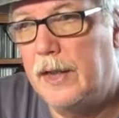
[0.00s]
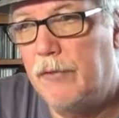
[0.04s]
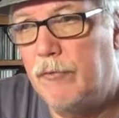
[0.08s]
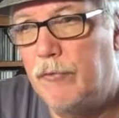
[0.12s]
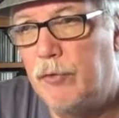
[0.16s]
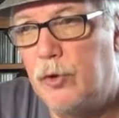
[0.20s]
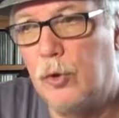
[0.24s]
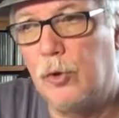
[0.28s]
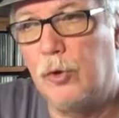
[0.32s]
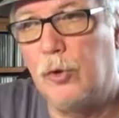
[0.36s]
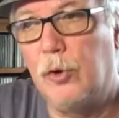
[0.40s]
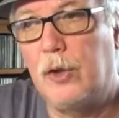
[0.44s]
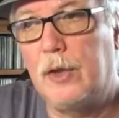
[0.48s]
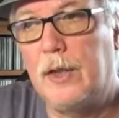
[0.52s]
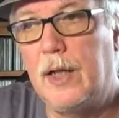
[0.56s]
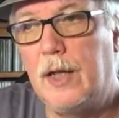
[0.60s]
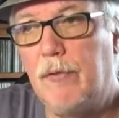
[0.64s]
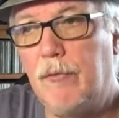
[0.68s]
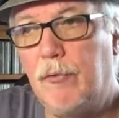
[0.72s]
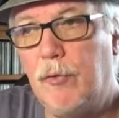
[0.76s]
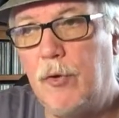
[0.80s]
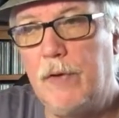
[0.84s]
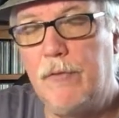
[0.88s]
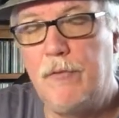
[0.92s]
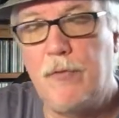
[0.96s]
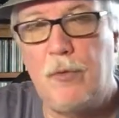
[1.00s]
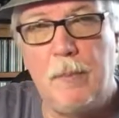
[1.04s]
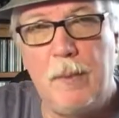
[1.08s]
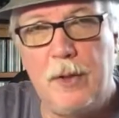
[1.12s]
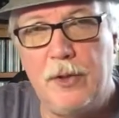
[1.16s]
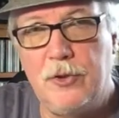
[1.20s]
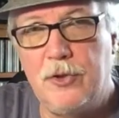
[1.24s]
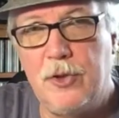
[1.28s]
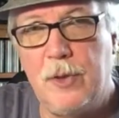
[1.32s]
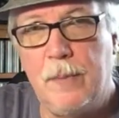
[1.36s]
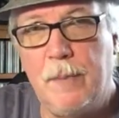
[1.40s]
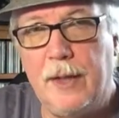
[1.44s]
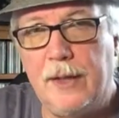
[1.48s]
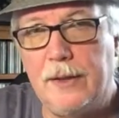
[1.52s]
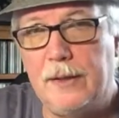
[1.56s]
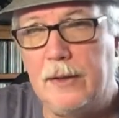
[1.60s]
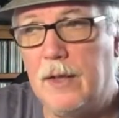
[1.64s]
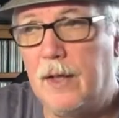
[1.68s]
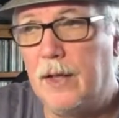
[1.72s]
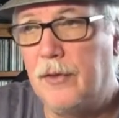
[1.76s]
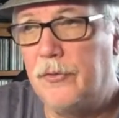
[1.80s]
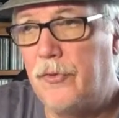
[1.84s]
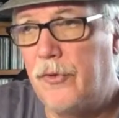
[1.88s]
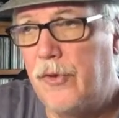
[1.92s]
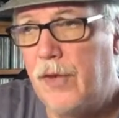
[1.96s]
If you're looking for information about
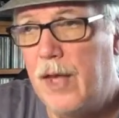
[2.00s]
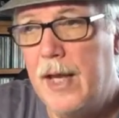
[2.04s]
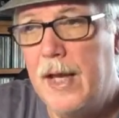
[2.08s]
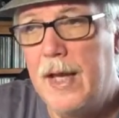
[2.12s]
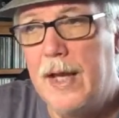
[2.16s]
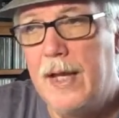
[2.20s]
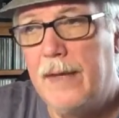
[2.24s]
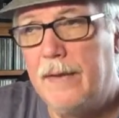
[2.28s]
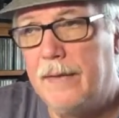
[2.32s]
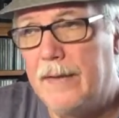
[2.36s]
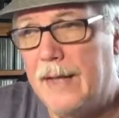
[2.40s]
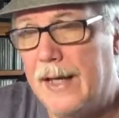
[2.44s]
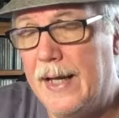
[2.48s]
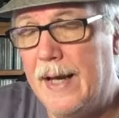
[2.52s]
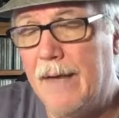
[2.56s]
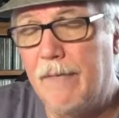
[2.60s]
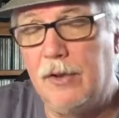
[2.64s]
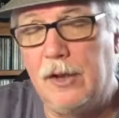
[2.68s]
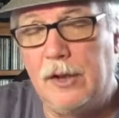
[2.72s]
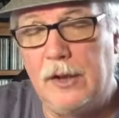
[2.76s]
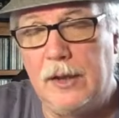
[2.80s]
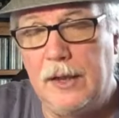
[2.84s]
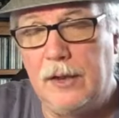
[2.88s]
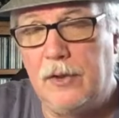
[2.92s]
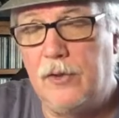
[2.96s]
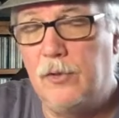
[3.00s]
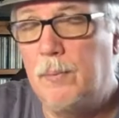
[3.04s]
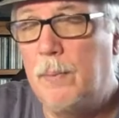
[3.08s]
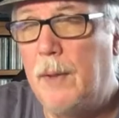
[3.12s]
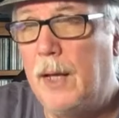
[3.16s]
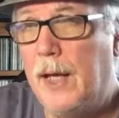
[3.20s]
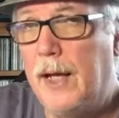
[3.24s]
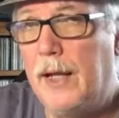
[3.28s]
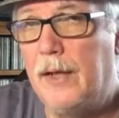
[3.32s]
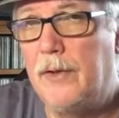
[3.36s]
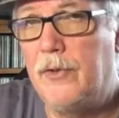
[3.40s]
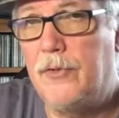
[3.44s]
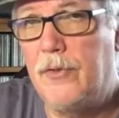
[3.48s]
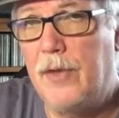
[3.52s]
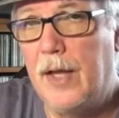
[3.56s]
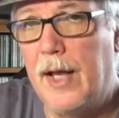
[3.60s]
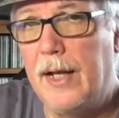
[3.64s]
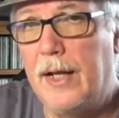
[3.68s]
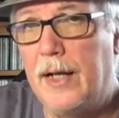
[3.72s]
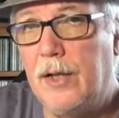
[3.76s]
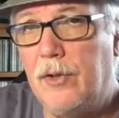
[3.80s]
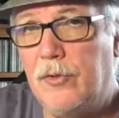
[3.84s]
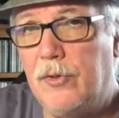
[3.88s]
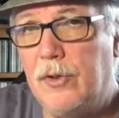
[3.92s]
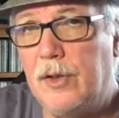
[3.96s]
Dust, they have a links page
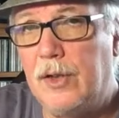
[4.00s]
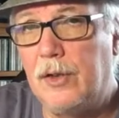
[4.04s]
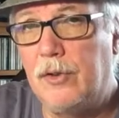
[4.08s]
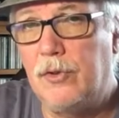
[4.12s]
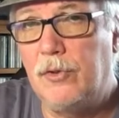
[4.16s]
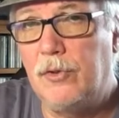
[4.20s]
that is